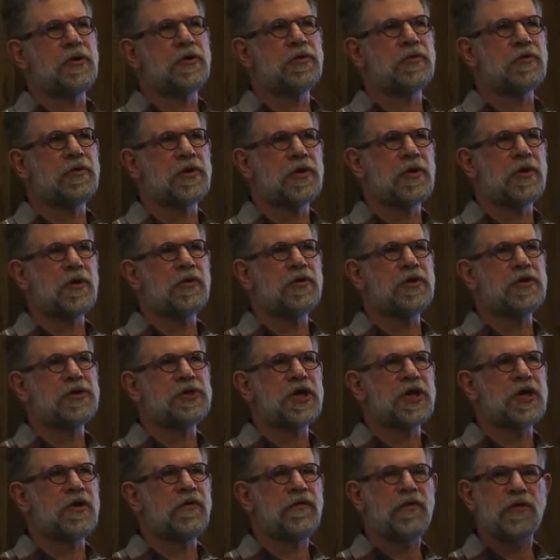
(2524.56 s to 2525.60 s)
going through the code and
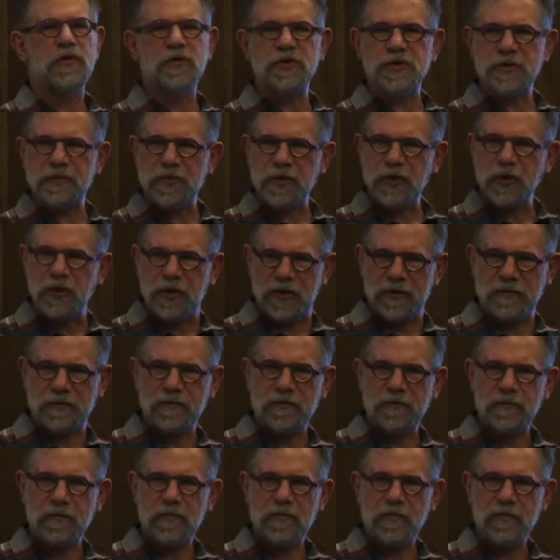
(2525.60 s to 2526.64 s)
checking for usability.
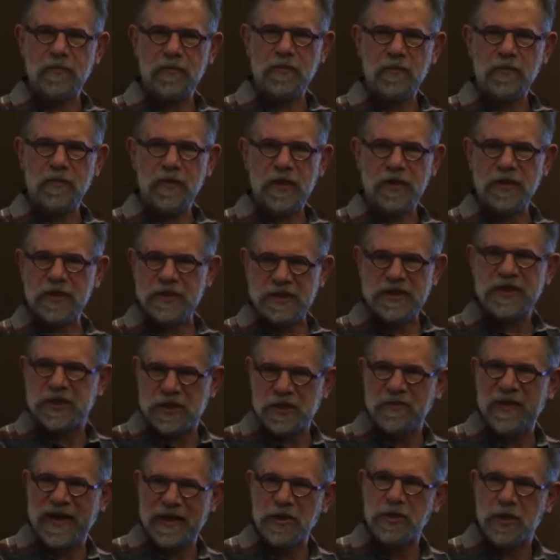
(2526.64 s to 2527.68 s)
At least that's
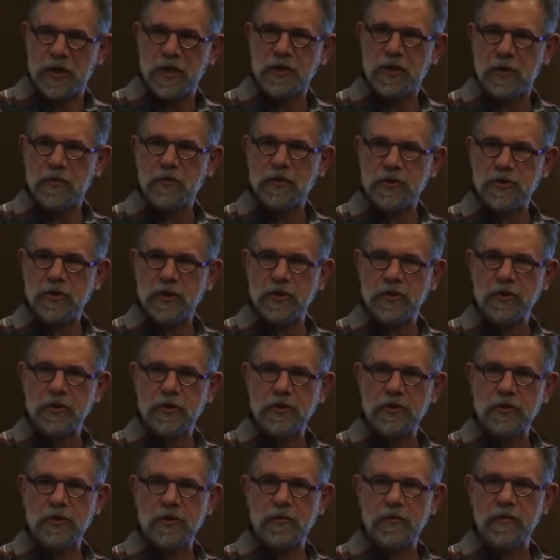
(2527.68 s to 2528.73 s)
the main thing that we're trying to
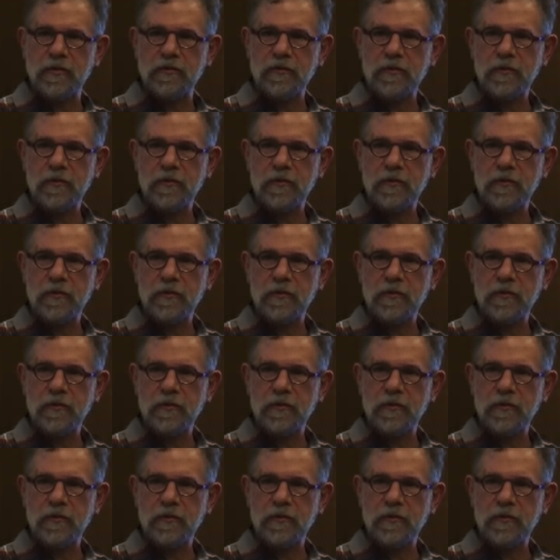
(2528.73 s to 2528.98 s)
determine.